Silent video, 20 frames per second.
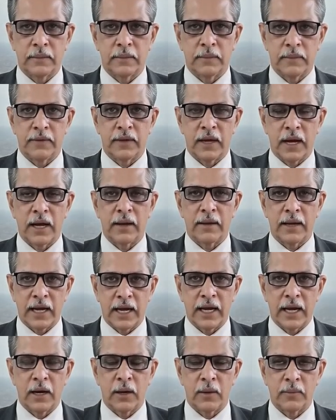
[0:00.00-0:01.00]
5.
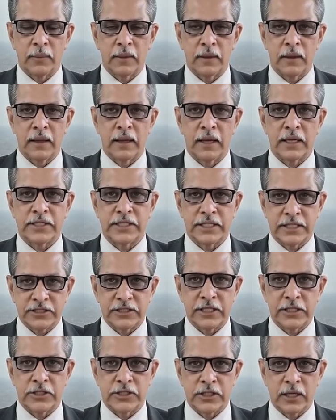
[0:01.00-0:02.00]
Help,
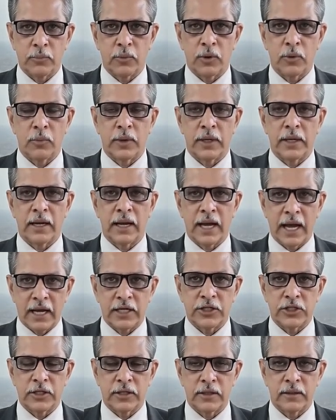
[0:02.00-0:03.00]
assisting someone with an
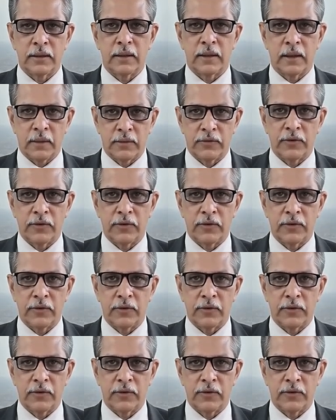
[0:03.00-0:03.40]
action.